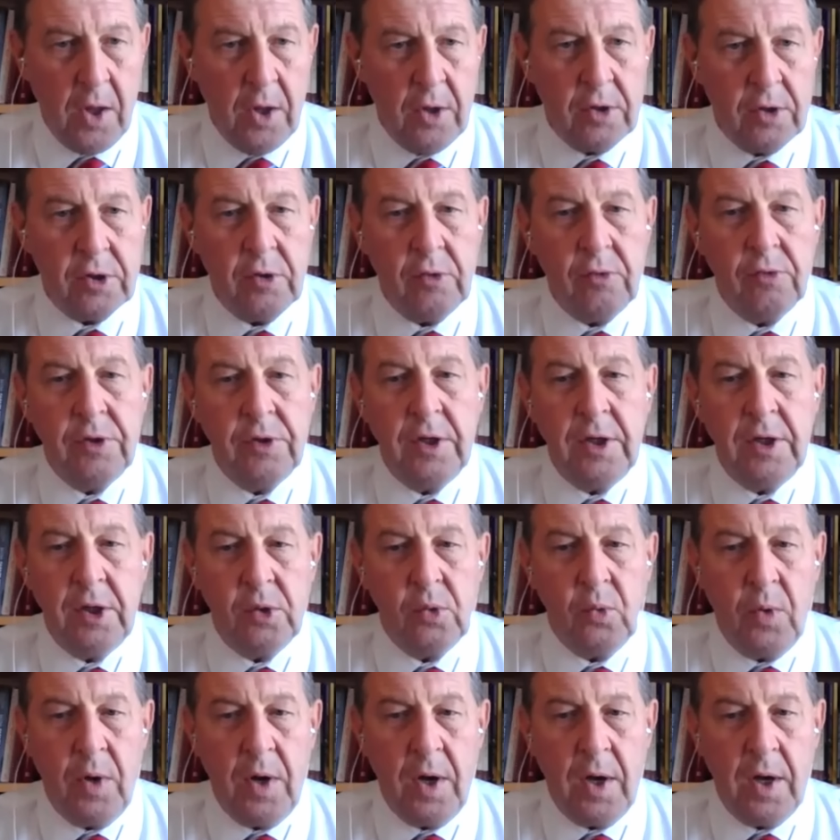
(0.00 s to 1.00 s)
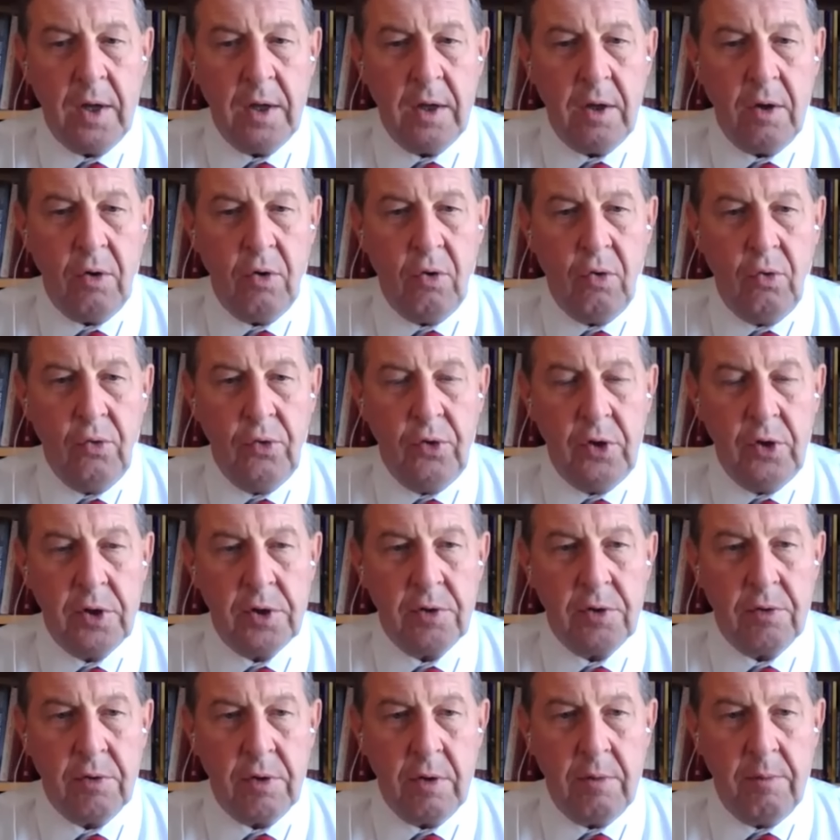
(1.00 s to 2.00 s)
So that is why all this
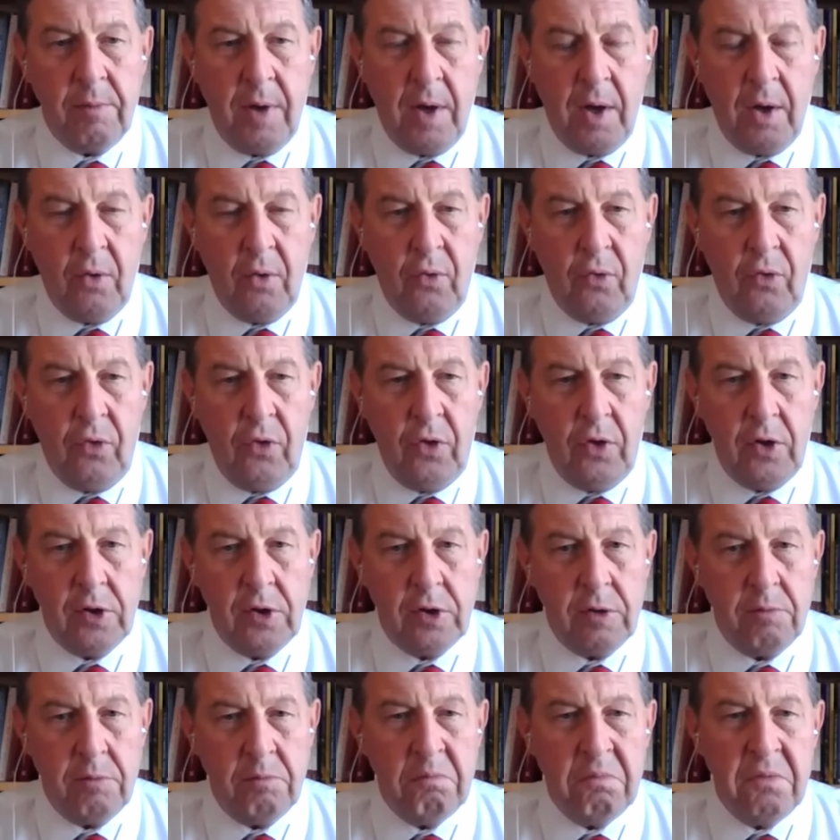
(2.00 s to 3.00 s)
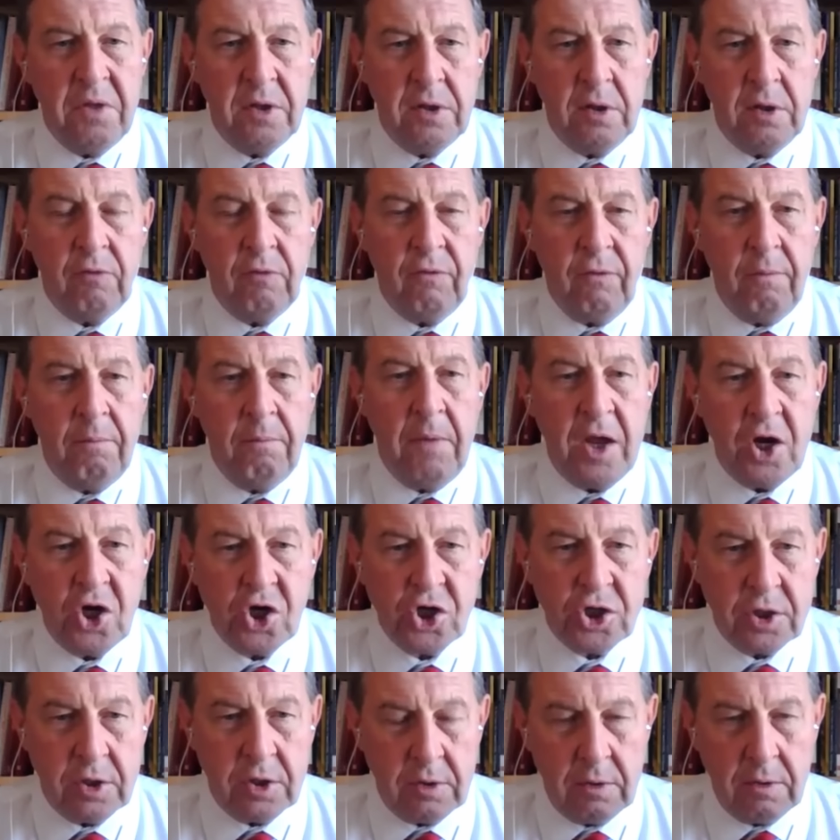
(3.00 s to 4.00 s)
talk about this
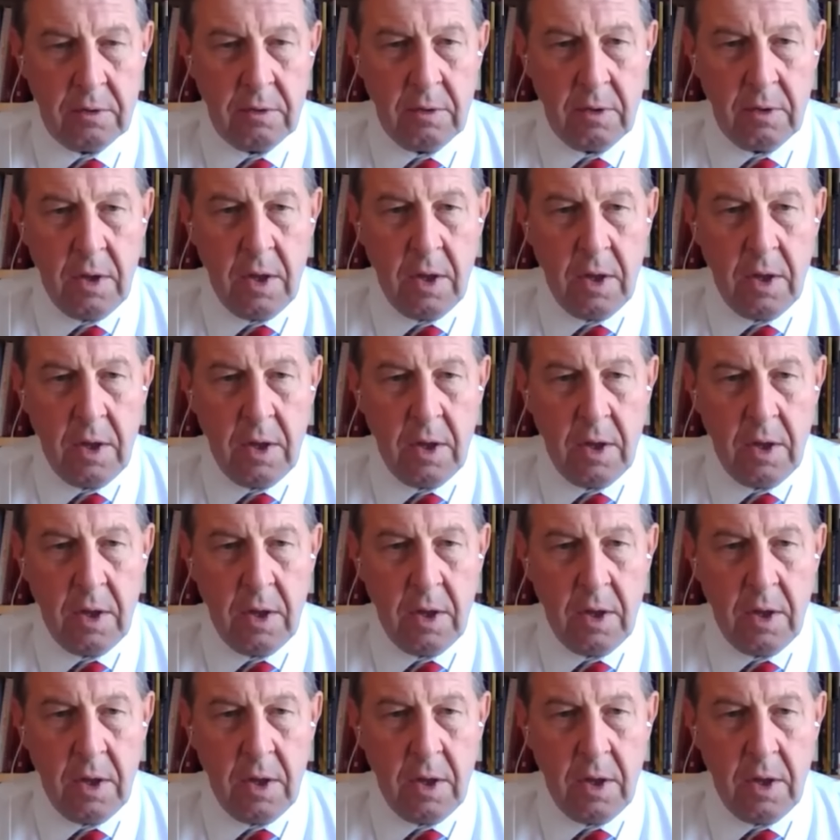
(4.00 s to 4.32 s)
misinformation,